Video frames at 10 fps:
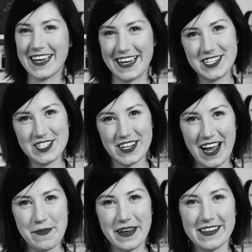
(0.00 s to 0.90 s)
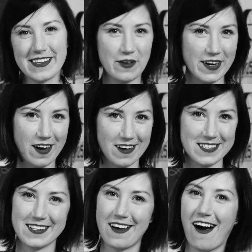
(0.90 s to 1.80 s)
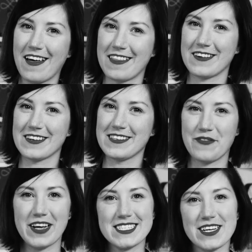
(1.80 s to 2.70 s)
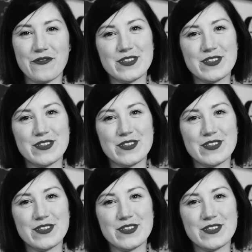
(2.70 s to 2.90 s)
Hische, and I'm a lettering artist and author living in San